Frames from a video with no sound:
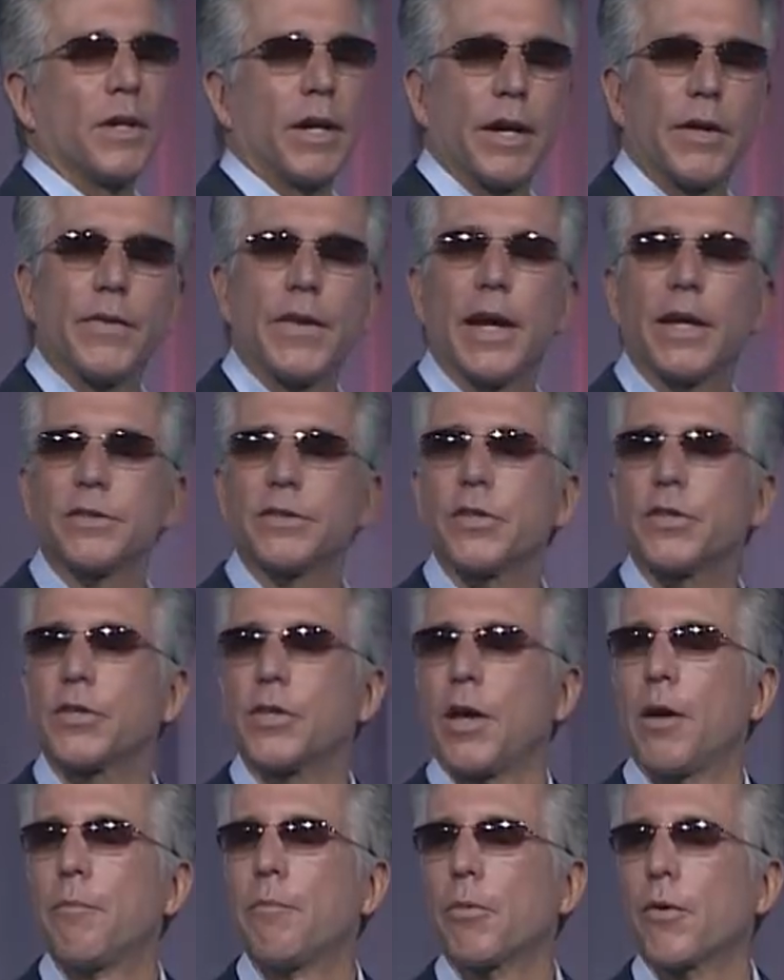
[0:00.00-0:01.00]
And that
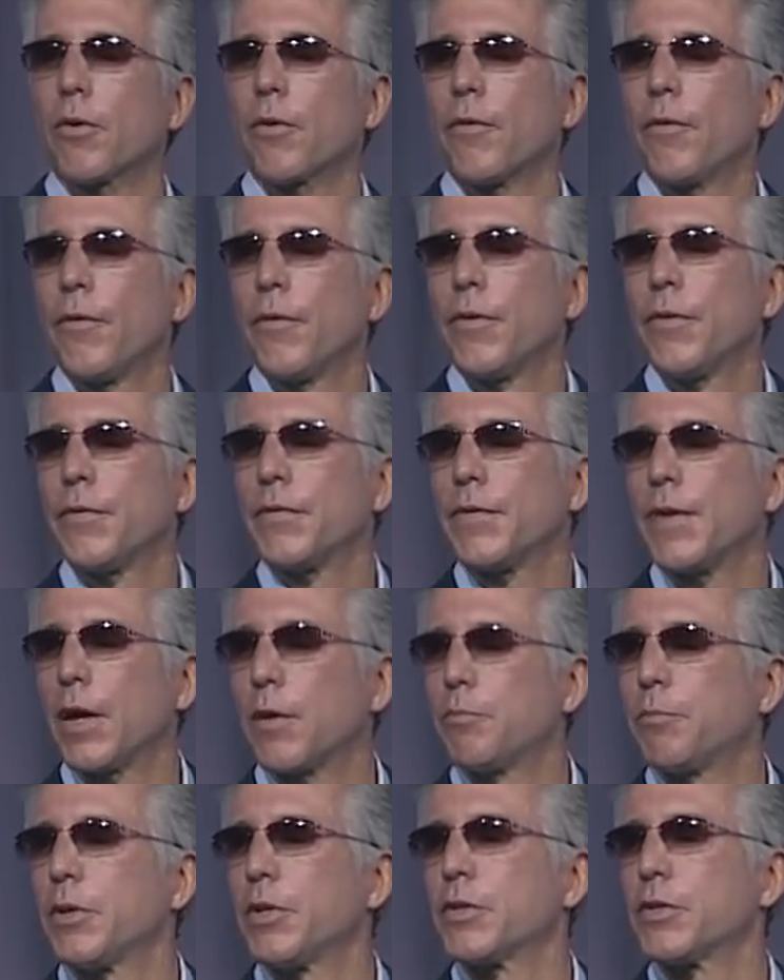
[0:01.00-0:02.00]
December,
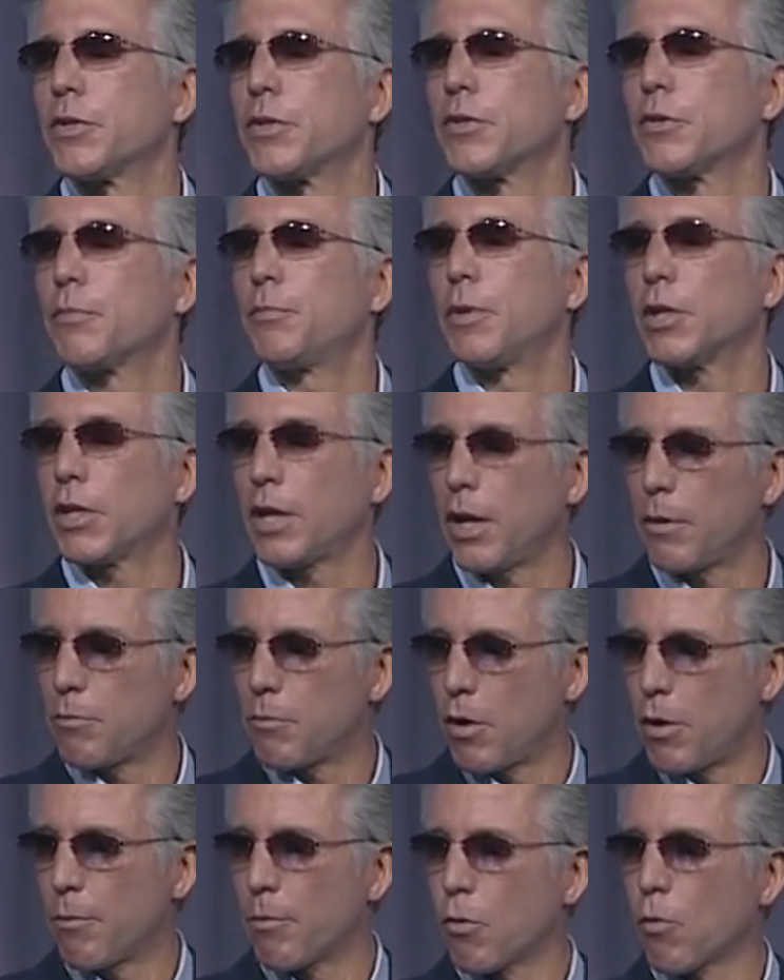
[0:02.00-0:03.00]
that business
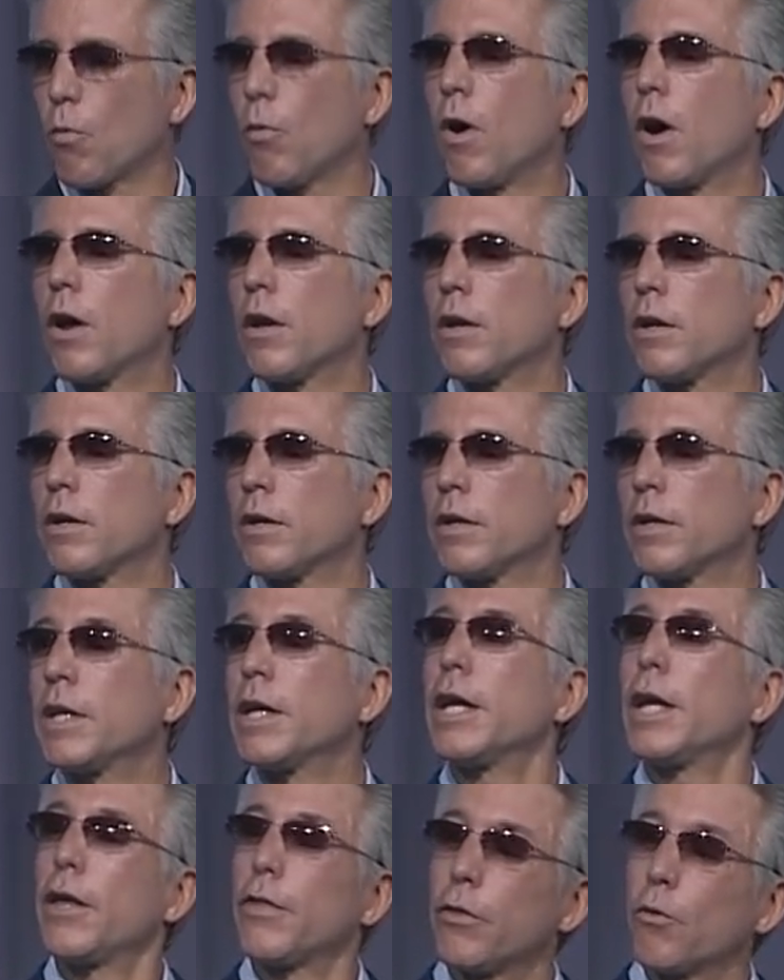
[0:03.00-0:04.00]
became number one
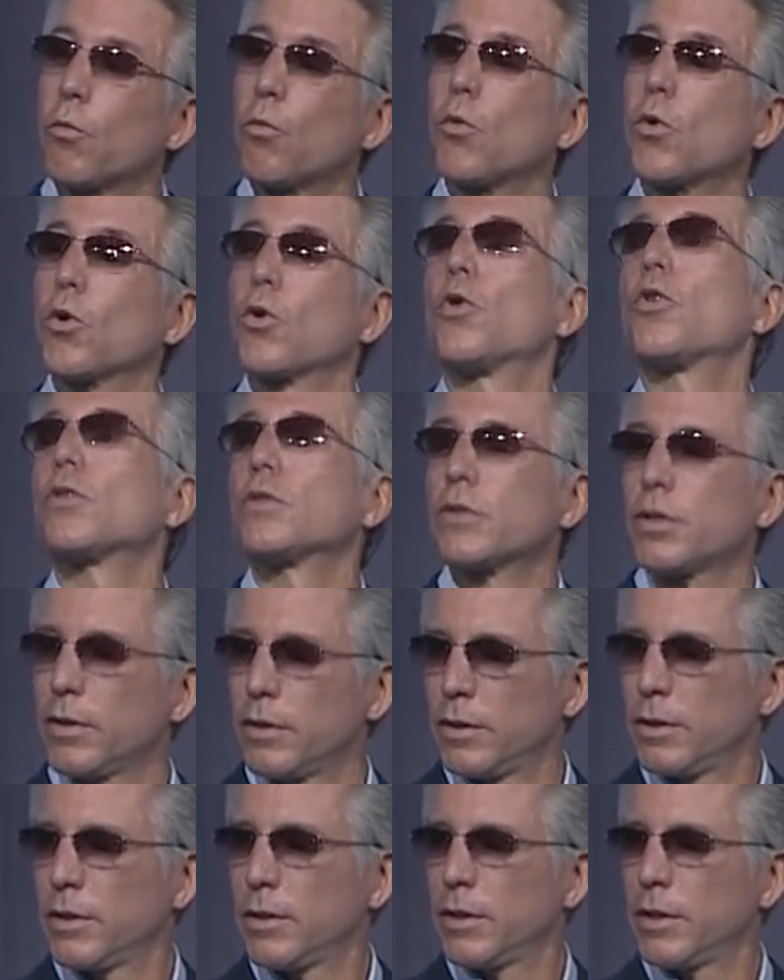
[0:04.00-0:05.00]
in the world
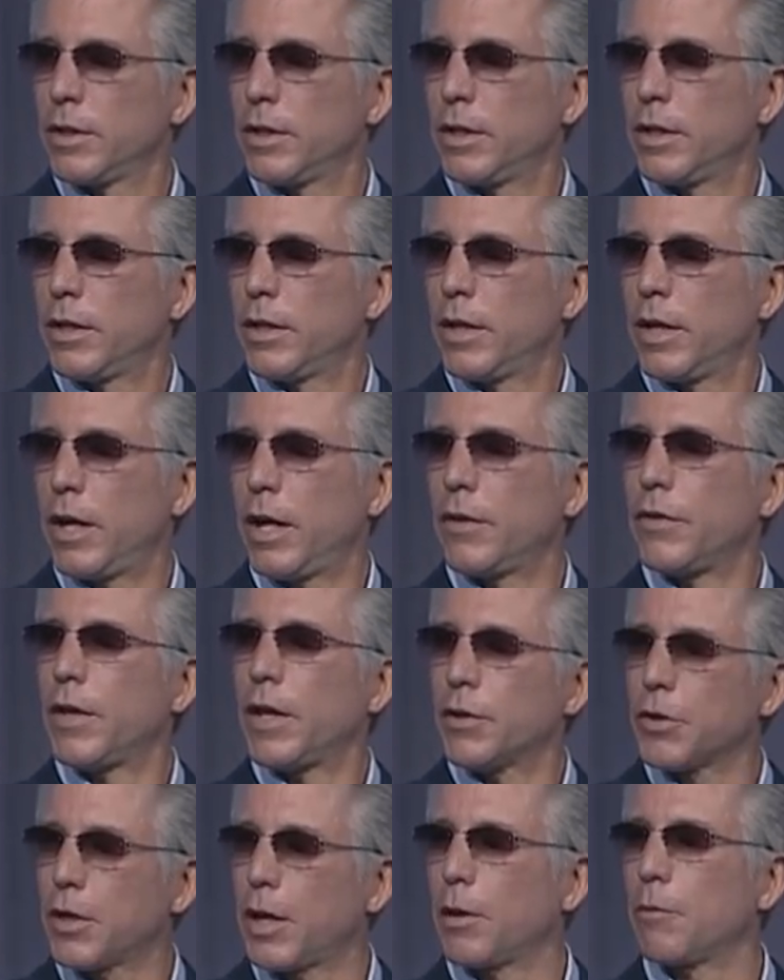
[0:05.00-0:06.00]
and
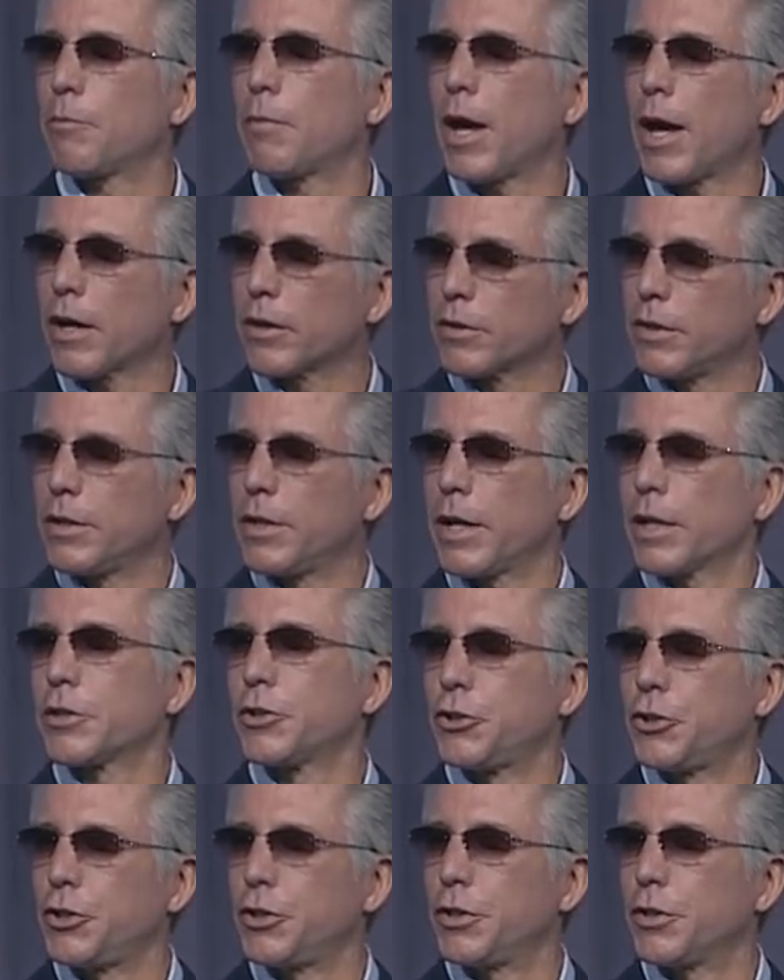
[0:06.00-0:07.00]
then came back the
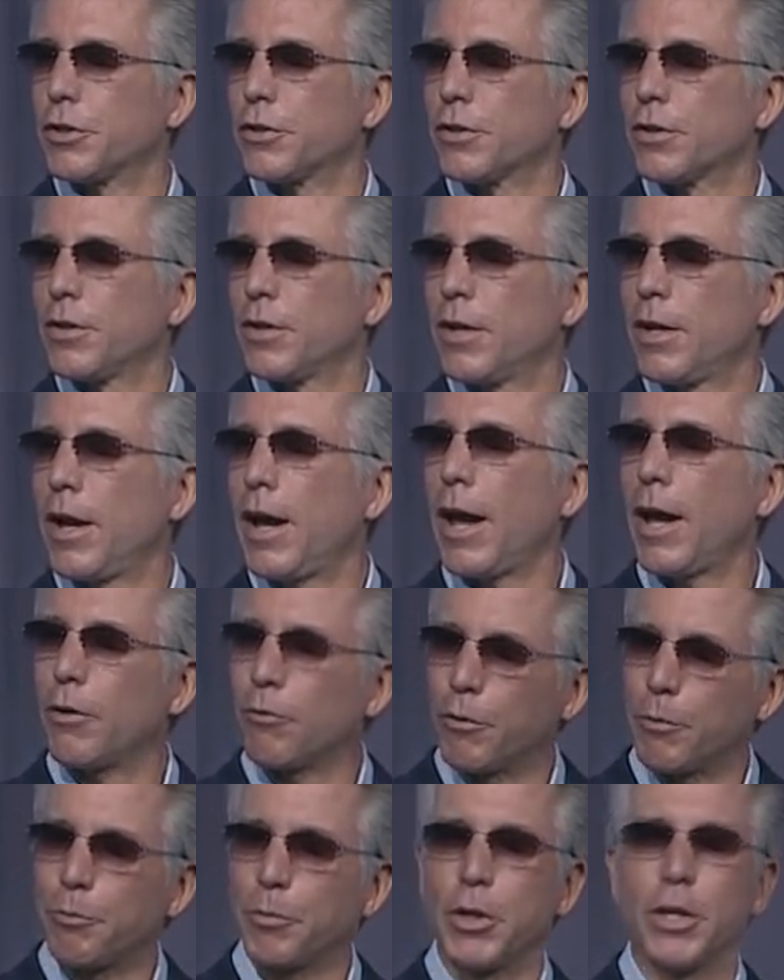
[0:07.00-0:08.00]
next year
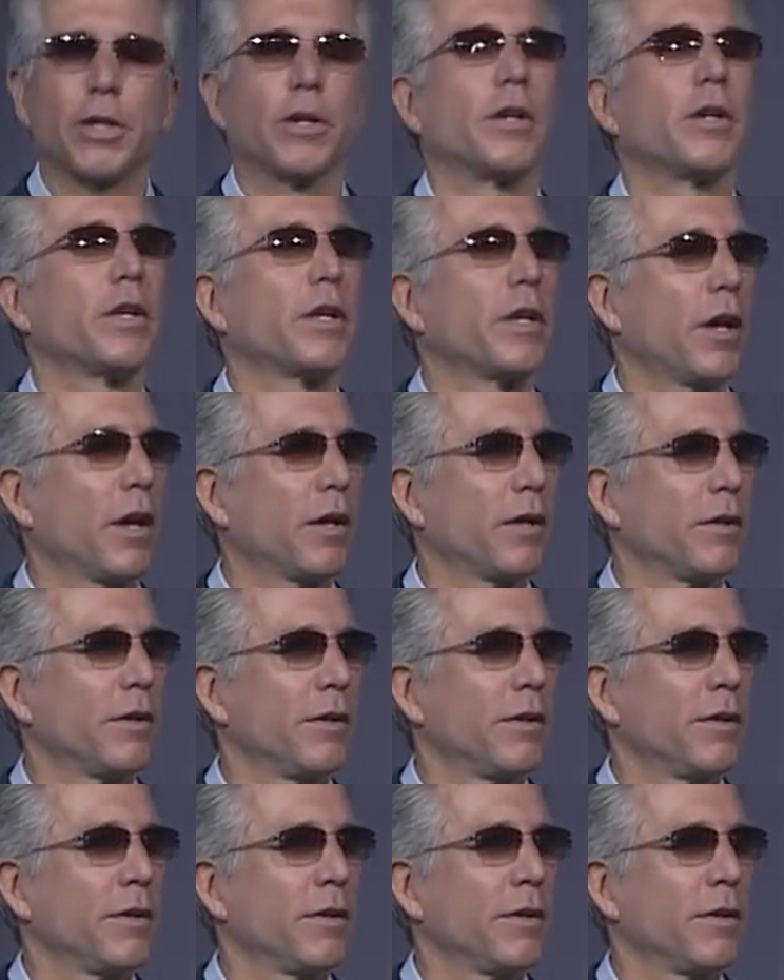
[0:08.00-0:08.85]
and repeated again.